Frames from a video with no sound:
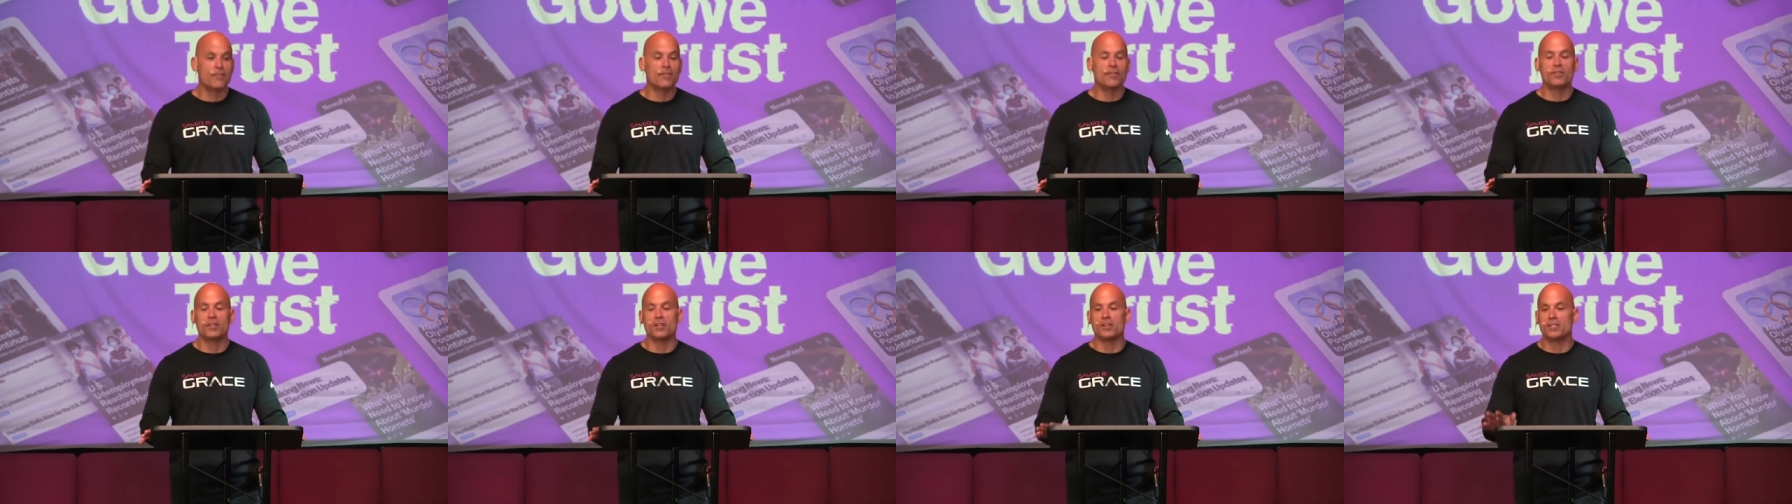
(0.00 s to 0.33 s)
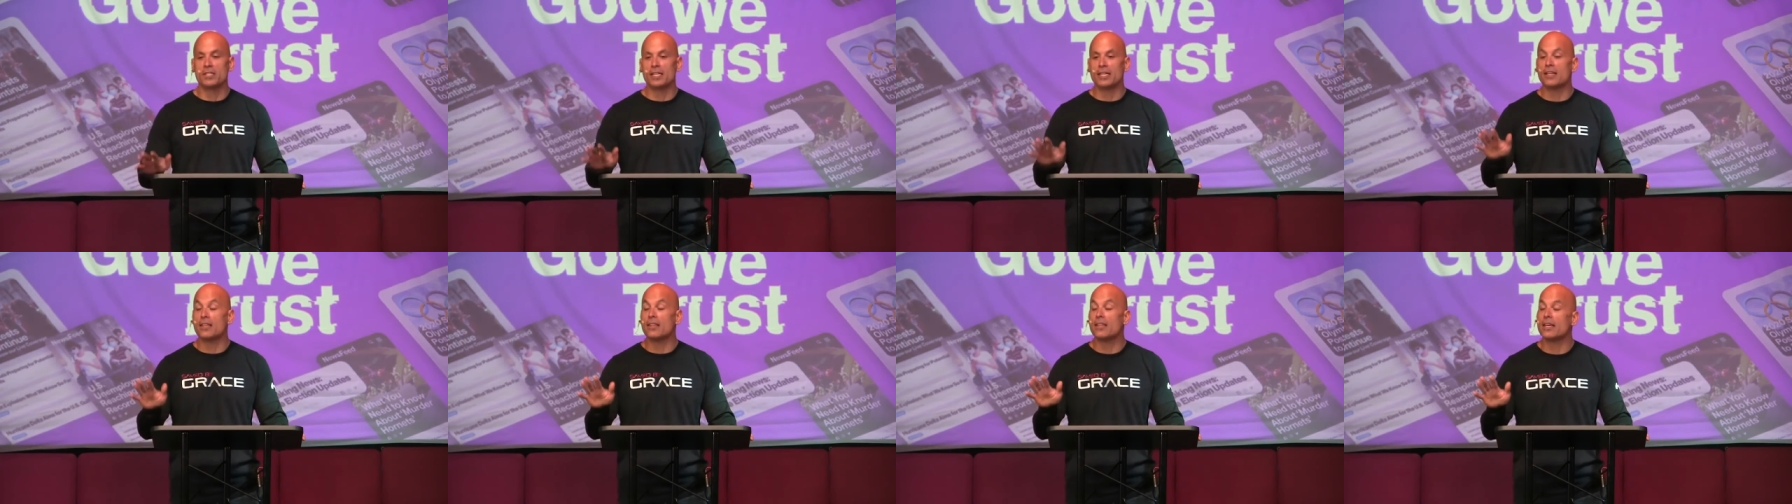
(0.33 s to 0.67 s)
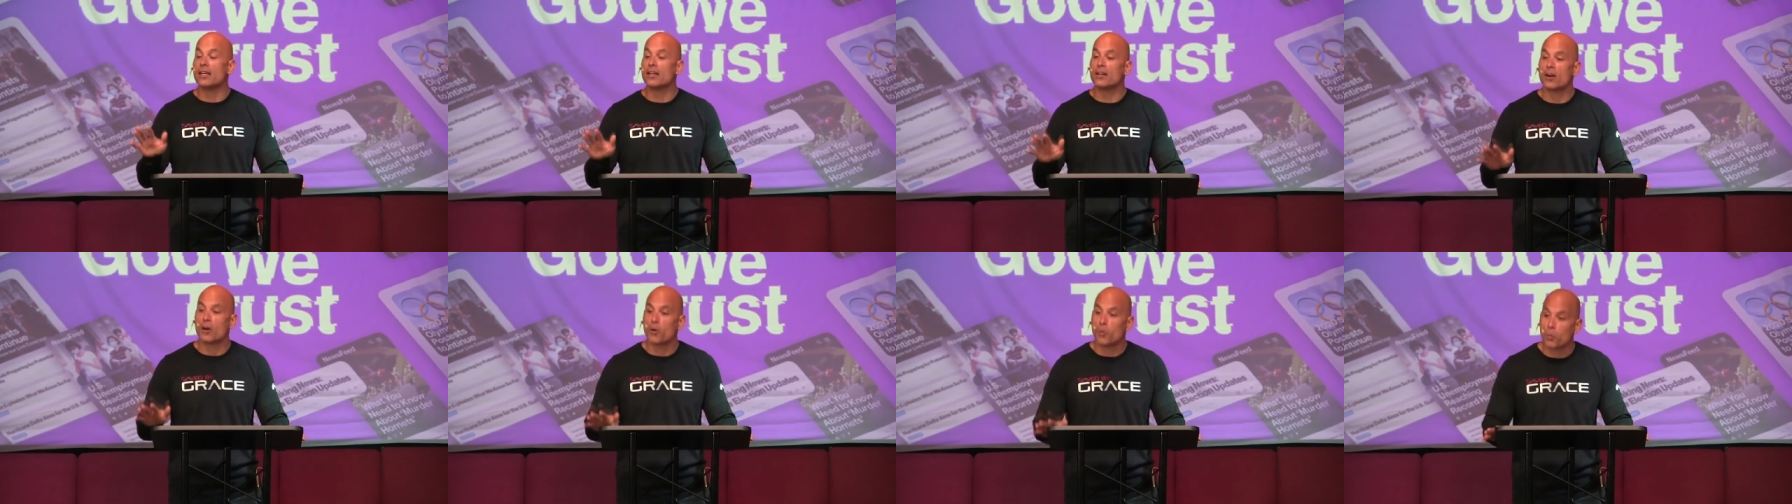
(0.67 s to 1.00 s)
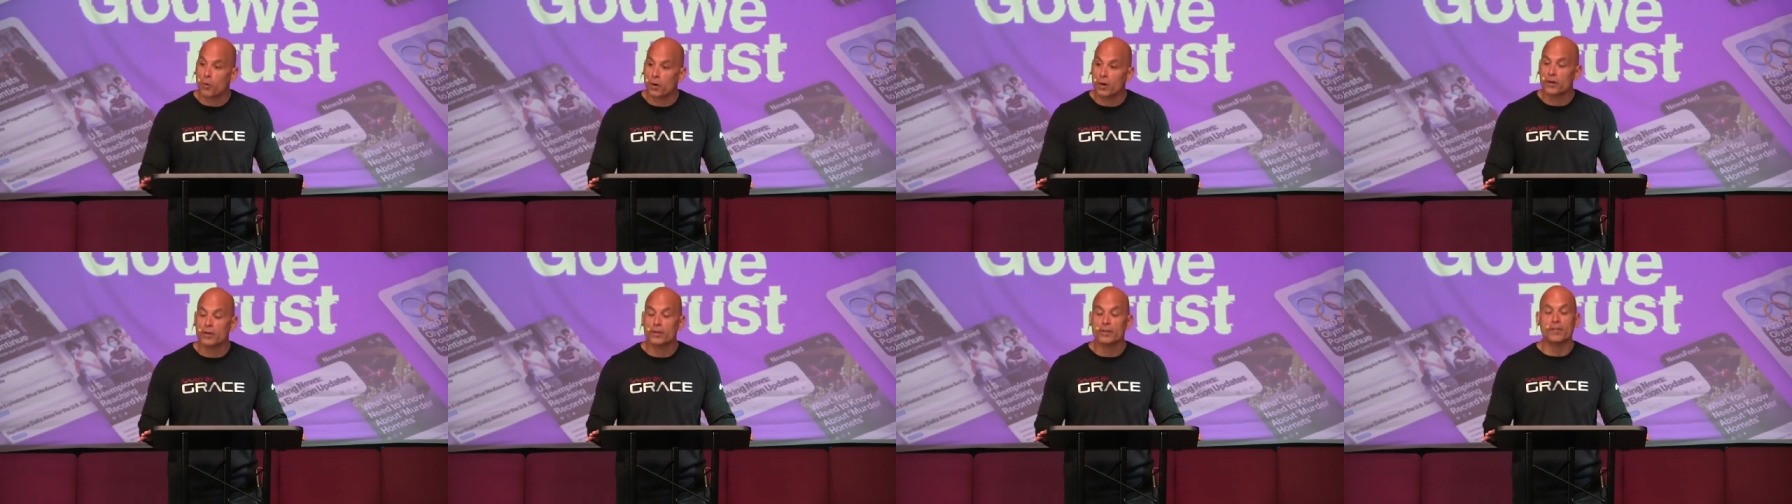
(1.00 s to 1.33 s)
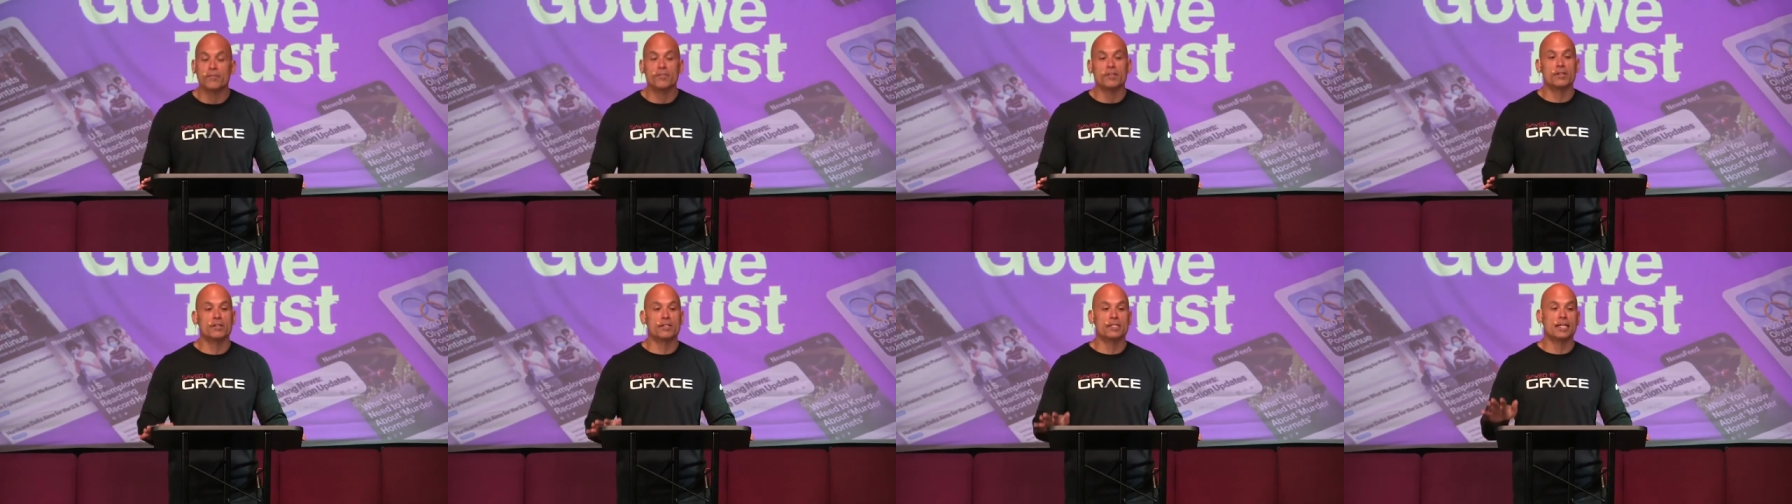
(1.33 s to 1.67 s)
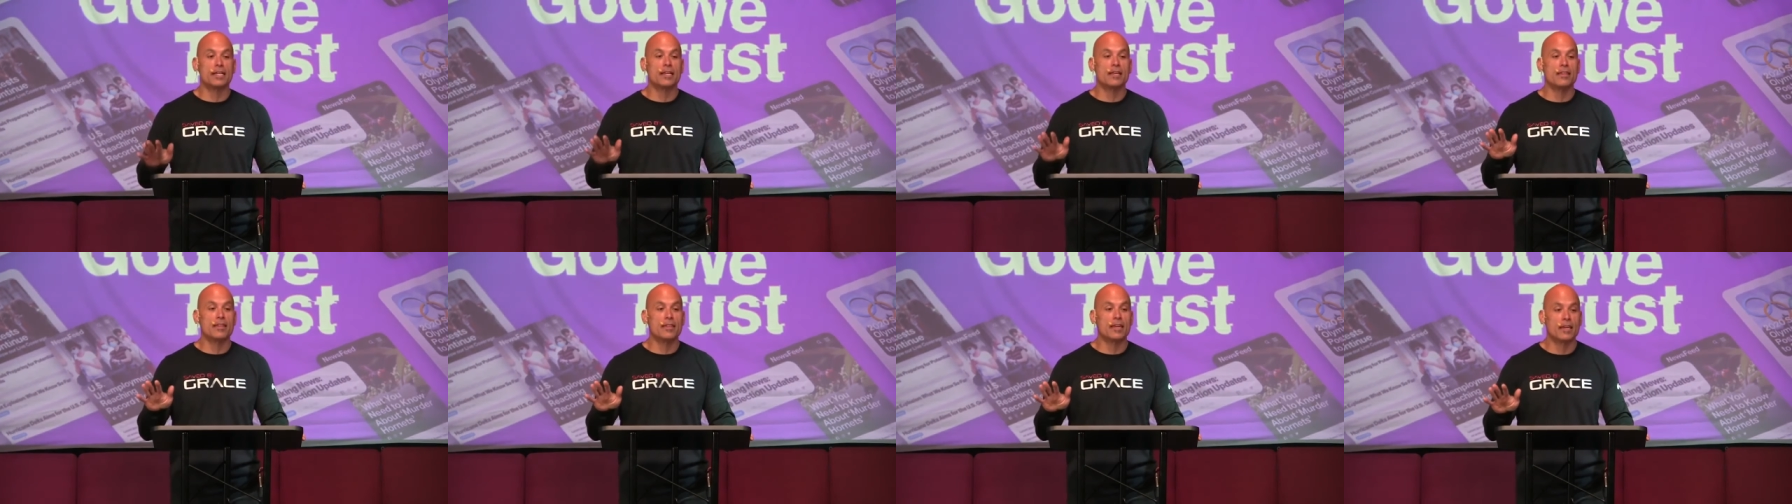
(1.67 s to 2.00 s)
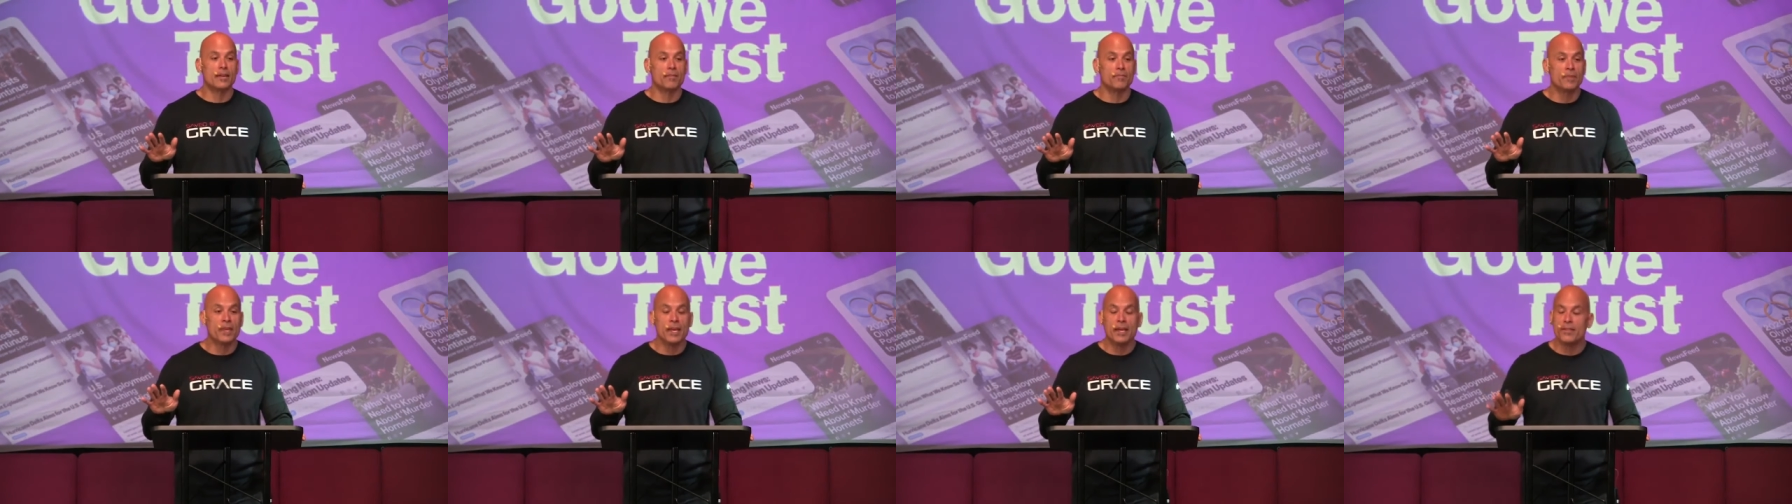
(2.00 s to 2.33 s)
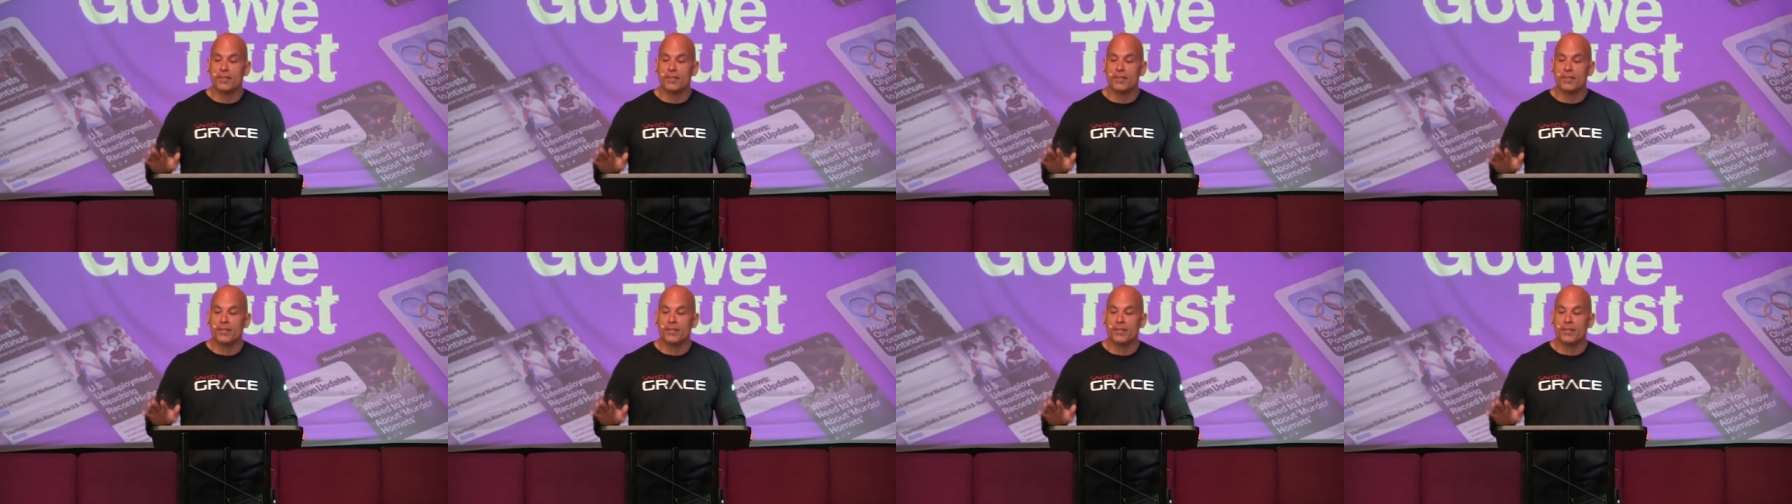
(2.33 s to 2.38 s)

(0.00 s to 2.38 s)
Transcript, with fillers: if there's anything in our world, if there's anything